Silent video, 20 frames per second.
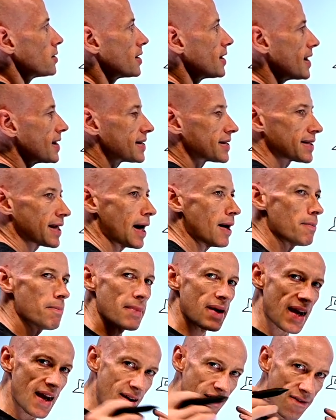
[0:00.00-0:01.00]
So there's
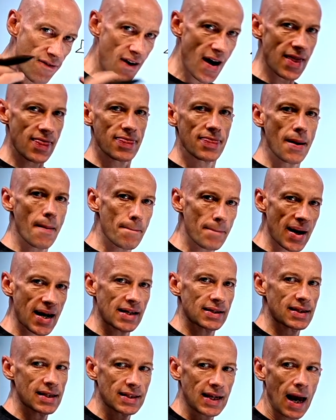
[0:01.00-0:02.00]
some event that
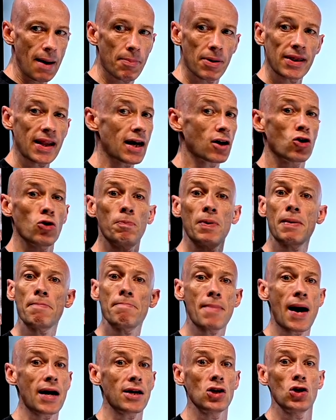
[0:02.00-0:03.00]
makes this happen. That could be
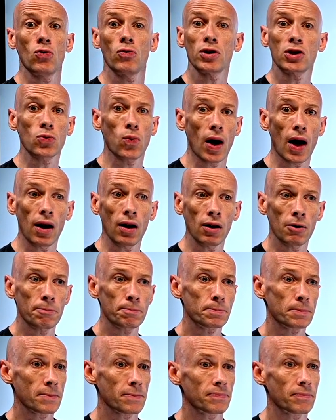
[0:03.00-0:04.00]
manual as well.
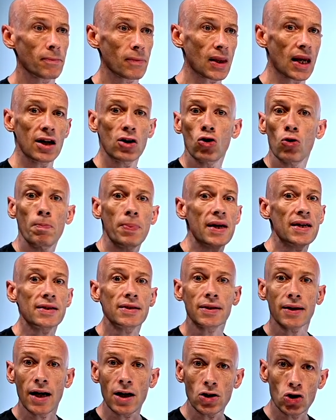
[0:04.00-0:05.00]
It could be a
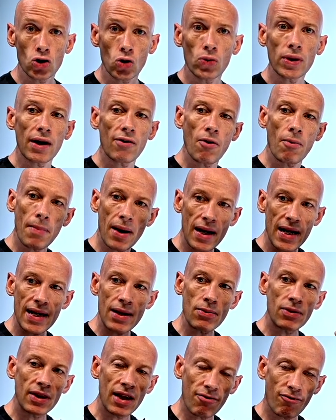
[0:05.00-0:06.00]
schedule. There are
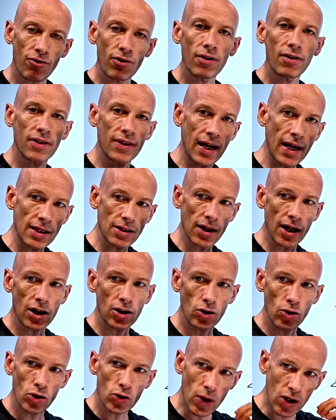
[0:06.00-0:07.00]
many different things I
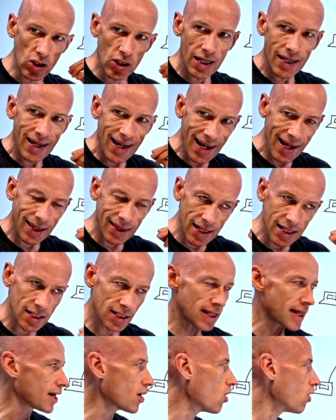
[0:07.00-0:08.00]
could do to actually kick this
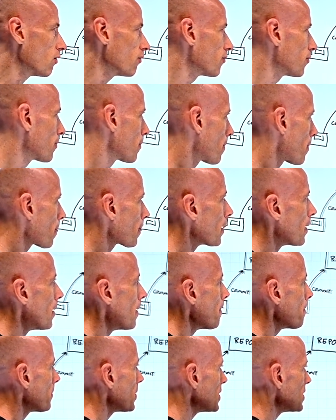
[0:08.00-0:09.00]
thing off.
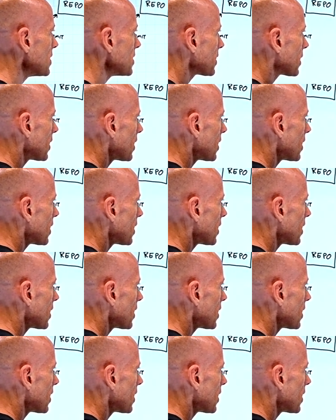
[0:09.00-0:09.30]
But this is